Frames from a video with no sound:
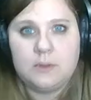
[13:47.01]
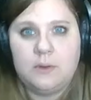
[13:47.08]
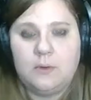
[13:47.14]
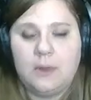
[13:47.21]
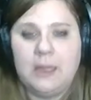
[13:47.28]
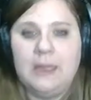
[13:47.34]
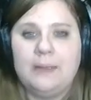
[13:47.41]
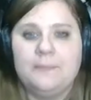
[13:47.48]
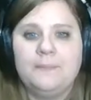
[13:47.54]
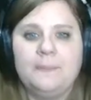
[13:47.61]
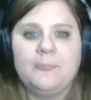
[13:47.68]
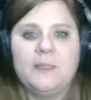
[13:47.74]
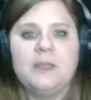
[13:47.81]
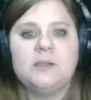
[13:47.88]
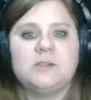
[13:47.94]
Okay,
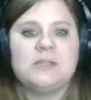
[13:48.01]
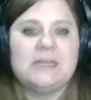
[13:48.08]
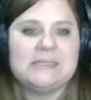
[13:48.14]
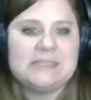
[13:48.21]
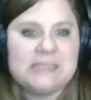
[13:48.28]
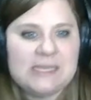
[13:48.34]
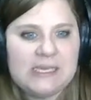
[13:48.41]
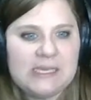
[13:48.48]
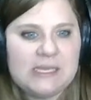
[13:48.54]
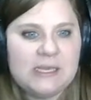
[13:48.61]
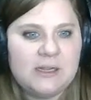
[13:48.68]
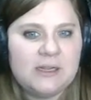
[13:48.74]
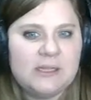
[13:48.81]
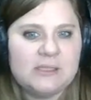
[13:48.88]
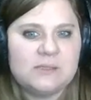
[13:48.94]
so that's the key
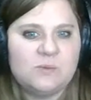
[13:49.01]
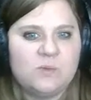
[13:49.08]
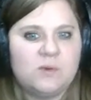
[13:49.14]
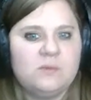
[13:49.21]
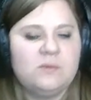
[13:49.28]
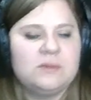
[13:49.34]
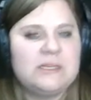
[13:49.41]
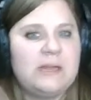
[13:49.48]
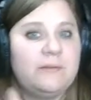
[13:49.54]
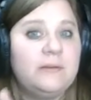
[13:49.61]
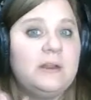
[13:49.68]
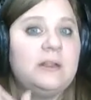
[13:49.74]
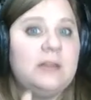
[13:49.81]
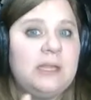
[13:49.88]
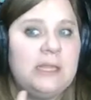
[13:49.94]
here, is we're
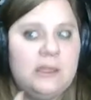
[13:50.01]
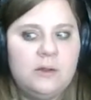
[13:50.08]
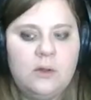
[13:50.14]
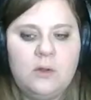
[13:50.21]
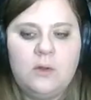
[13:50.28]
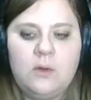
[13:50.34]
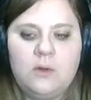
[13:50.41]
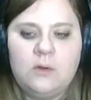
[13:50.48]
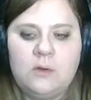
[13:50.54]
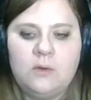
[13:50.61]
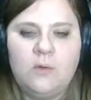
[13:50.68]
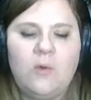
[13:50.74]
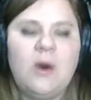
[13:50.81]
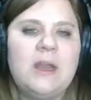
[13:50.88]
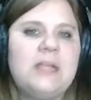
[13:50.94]
definitely
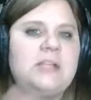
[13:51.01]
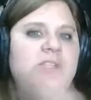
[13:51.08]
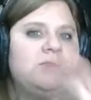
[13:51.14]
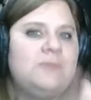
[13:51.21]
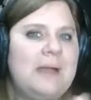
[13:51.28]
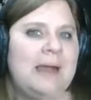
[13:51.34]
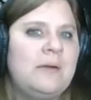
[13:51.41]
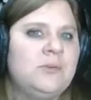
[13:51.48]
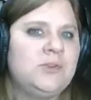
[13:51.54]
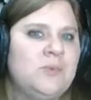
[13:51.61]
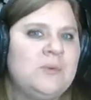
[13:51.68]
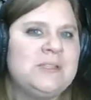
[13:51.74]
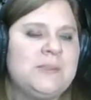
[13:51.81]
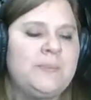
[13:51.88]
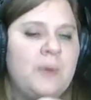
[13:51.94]
wanting to round
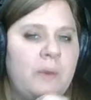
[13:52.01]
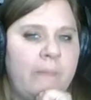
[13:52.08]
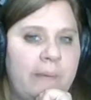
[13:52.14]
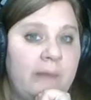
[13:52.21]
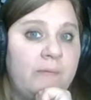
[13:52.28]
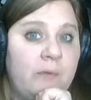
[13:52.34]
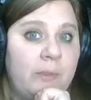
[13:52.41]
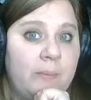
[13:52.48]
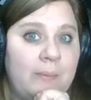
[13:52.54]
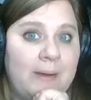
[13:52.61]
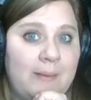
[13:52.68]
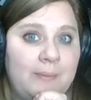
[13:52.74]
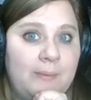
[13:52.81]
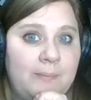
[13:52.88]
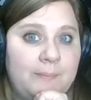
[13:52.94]
what's appropriate for the
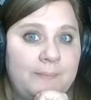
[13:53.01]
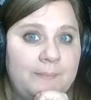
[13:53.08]
problem.